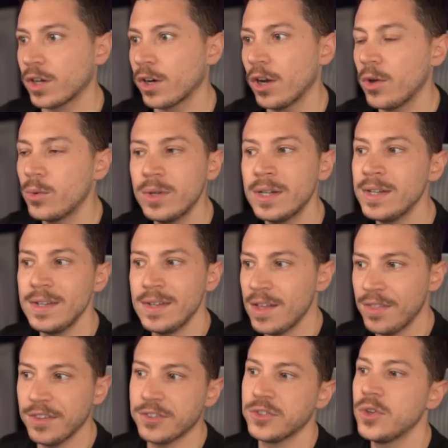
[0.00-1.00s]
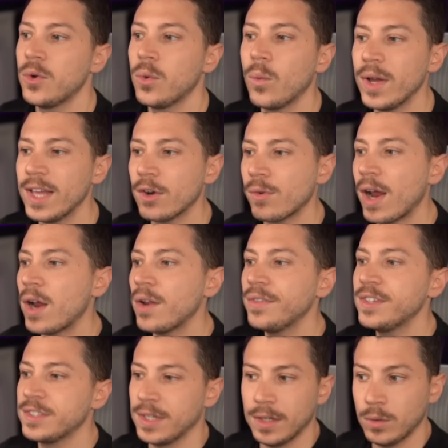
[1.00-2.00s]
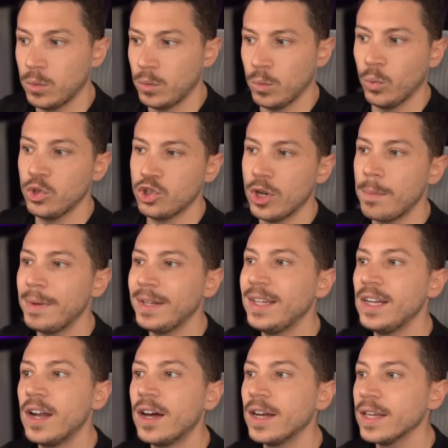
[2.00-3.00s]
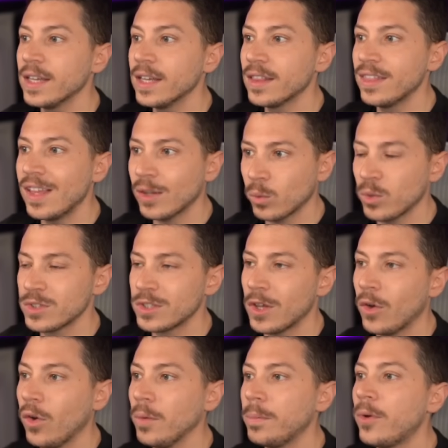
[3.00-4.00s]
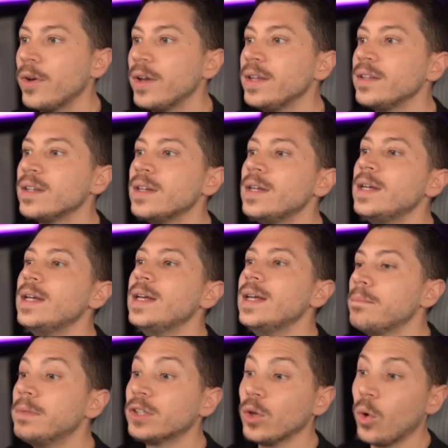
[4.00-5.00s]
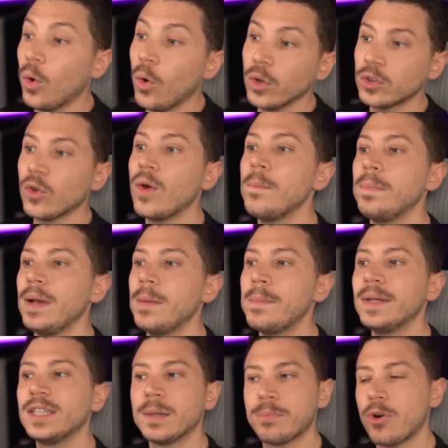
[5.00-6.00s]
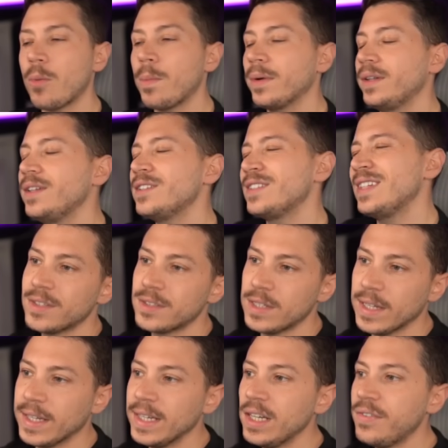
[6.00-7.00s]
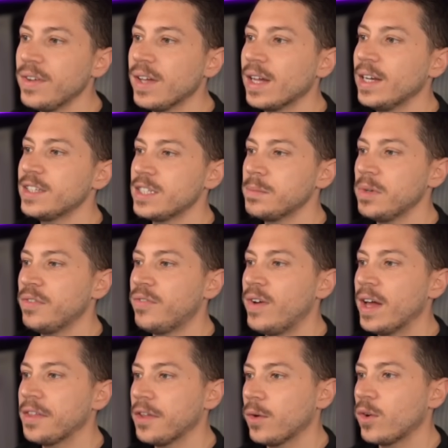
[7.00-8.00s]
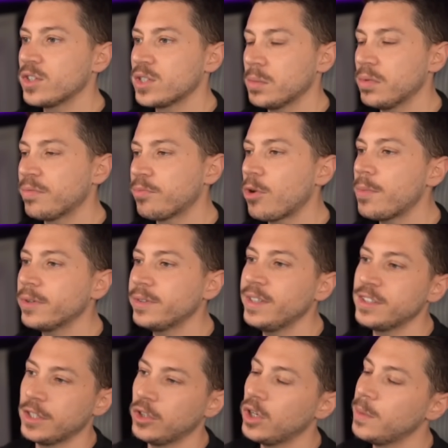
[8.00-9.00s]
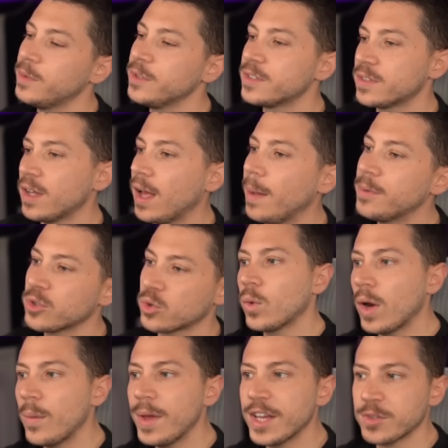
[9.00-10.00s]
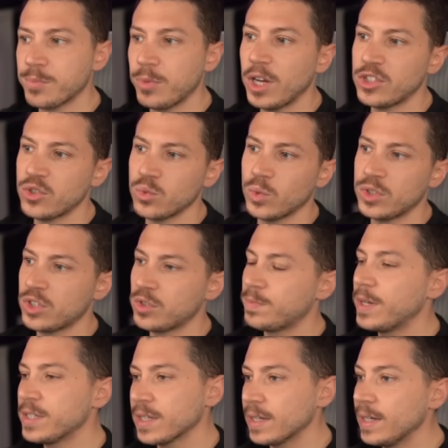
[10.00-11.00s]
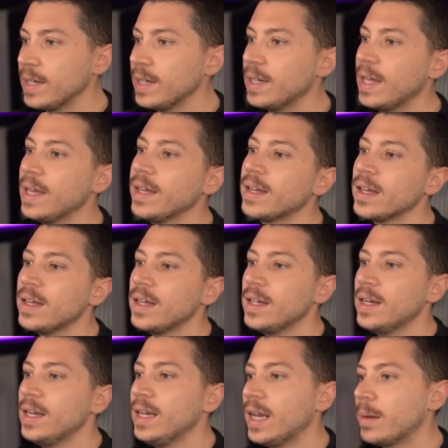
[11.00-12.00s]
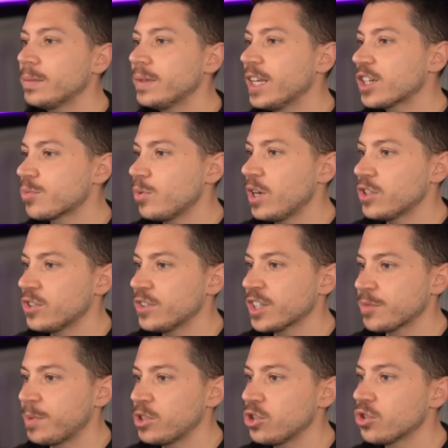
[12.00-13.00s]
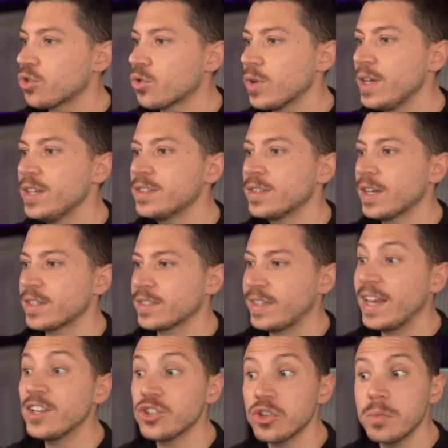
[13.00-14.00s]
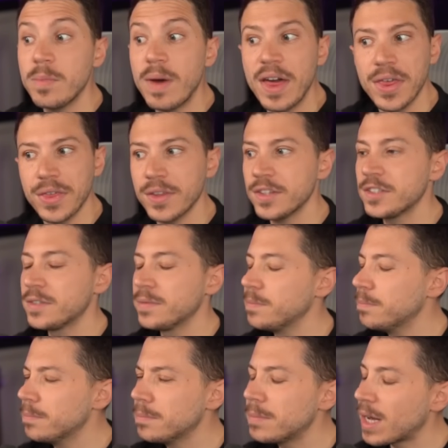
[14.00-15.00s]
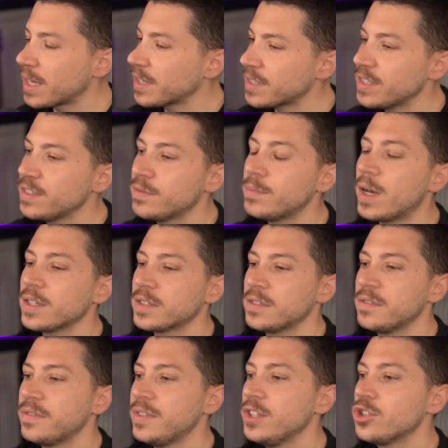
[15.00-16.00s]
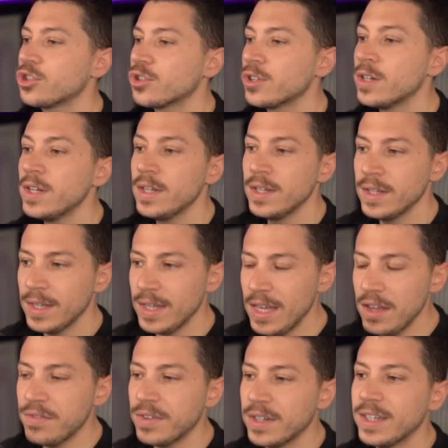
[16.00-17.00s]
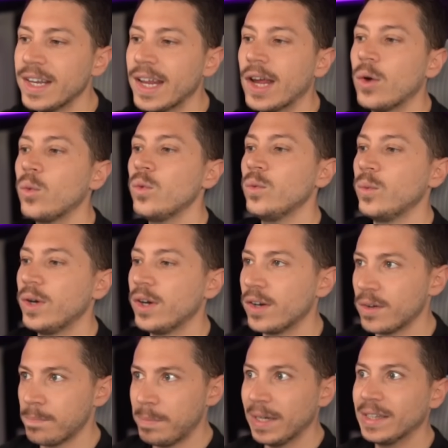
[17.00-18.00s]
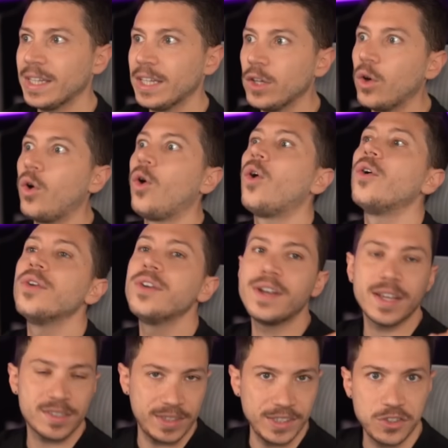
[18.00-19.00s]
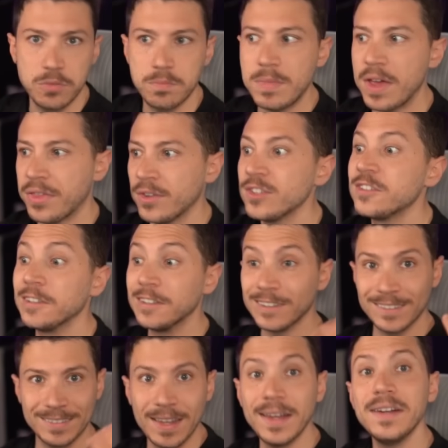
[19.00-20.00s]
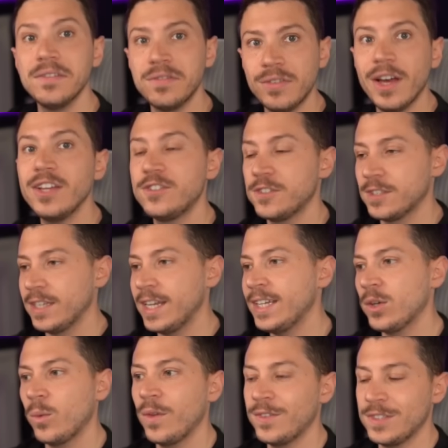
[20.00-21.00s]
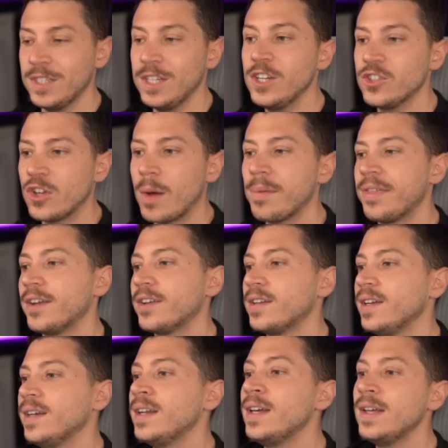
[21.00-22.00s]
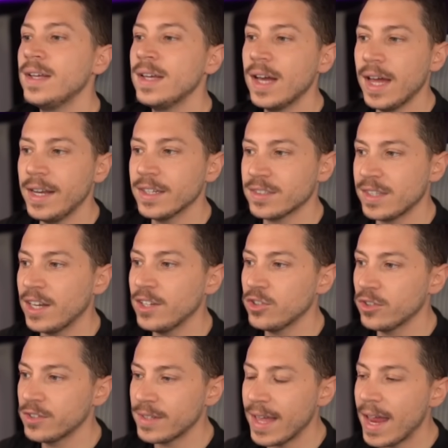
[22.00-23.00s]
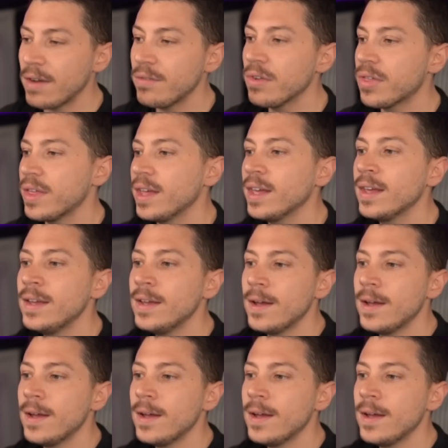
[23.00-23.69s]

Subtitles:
clone. There's no way around this and we shouldn't be denying it. That was the whole point. But auto-implemented properties significantly simplifying the concept of properties, anonymous types, query expressions, which is basically link, lambda expressions, expression trees, extension methods, massive, massive feature. Even now we're building on extension methods 10 versions later with C# 13 and extensions, everything.